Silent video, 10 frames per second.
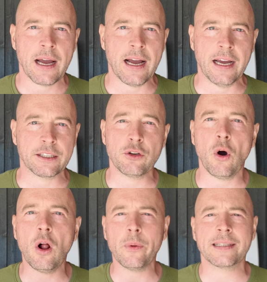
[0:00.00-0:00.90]
and you
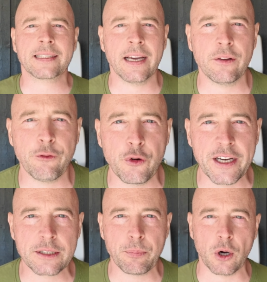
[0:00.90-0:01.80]
always get a
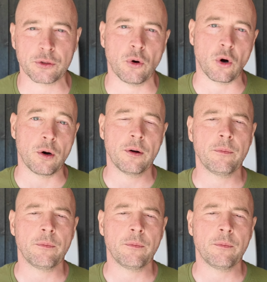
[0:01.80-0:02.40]
free spot, or